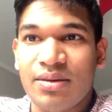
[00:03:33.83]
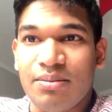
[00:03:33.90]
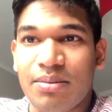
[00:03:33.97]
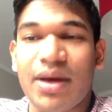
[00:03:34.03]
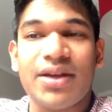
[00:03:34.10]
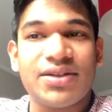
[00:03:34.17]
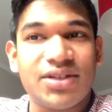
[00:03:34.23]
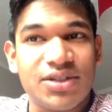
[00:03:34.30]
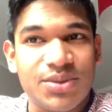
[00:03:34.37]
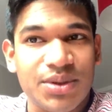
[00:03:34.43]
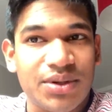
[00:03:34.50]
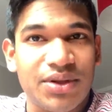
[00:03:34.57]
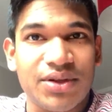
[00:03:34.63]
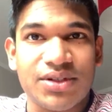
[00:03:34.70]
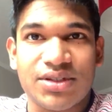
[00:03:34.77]
Medicine is
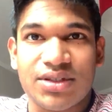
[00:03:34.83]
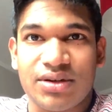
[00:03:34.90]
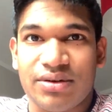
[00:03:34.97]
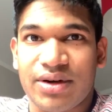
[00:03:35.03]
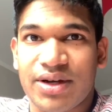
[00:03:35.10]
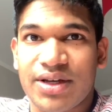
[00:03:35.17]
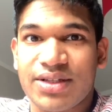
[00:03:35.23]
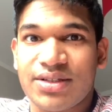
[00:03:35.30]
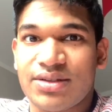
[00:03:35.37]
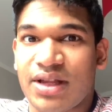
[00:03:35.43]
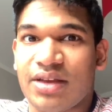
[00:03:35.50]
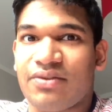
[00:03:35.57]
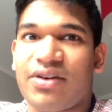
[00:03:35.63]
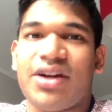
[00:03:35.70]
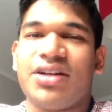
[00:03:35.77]
one of those careers,
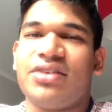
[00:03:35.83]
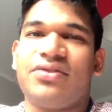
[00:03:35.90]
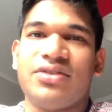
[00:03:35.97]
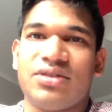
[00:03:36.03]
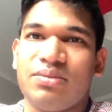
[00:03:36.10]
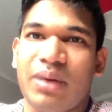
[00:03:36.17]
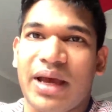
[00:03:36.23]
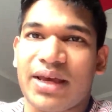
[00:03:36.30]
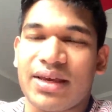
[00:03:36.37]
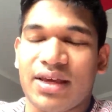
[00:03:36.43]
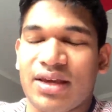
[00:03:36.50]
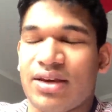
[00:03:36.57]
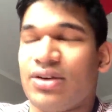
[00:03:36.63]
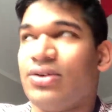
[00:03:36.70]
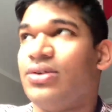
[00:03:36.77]
like, very different to
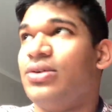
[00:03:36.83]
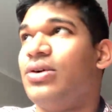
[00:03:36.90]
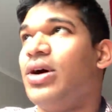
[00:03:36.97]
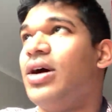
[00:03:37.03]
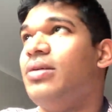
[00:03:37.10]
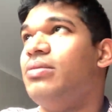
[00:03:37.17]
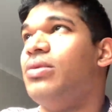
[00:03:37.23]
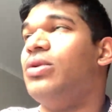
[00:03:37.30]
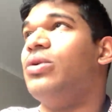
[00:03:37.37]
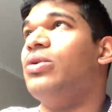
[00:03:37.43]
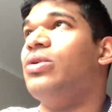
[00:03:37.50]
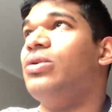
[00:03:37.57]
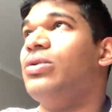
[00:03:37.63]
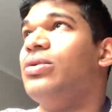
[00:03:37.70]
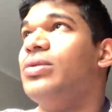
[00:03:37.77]
banking or
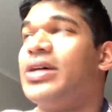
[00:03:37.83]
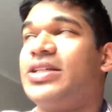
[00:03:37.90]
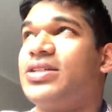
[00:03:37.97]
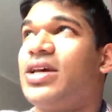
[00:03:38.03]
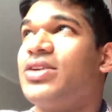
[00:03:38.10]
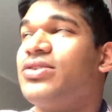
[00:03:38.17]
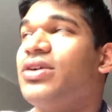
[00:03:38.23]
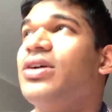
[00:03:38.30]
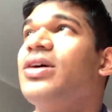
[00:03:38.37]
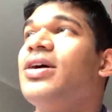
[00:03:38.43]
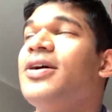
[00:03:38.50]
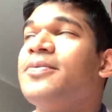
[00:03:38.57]
law, etc.